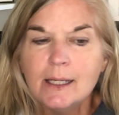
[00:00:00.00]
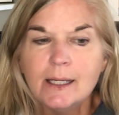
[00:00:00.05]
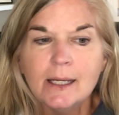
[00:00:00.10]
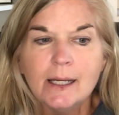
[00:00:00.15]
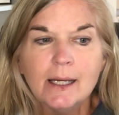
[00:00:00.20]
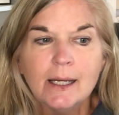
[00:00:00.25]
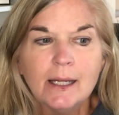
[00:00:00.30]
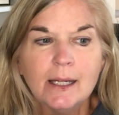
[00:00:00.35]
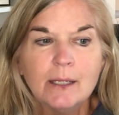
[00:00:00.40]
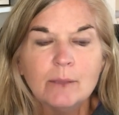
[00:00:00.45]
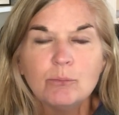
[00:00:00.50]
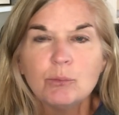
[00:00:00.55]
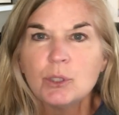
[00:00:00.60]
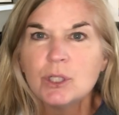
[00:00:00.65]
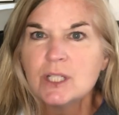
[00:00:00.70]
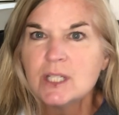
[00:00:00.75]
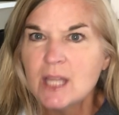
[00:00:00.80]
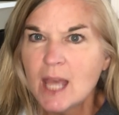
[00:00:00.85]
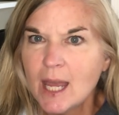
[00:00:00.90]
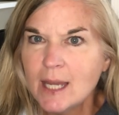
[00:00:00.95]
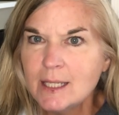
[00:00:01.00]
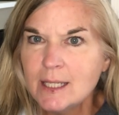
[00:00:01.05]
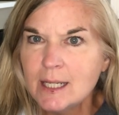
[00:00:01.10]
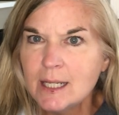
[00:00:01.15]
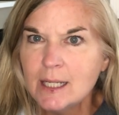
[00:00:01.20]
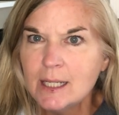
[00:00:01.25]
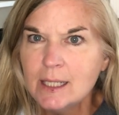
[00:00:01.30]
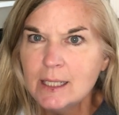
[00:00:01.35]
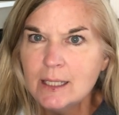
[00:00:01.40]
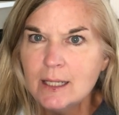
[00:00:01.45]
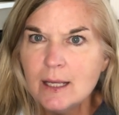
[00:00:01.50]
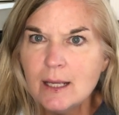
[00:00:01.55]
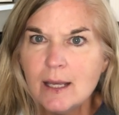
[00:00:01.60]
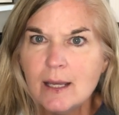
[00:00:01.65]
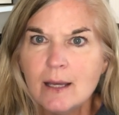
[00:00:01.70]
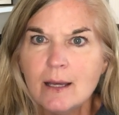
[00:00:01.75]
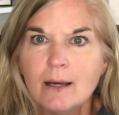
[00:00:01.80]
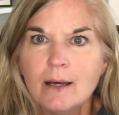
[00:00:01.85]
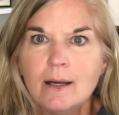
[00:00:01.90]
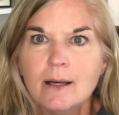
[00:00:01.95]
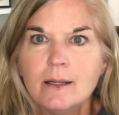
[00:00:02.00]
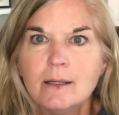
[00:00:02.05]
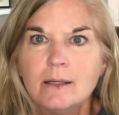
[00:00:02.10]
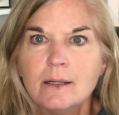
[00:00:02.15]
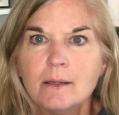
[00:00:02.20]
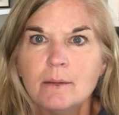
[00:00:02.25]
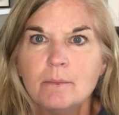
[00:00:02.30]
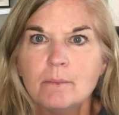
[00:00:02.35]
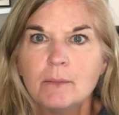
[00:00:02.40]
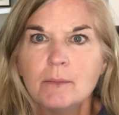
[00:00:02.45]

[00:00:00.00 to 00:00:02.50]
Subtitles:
and pretending and,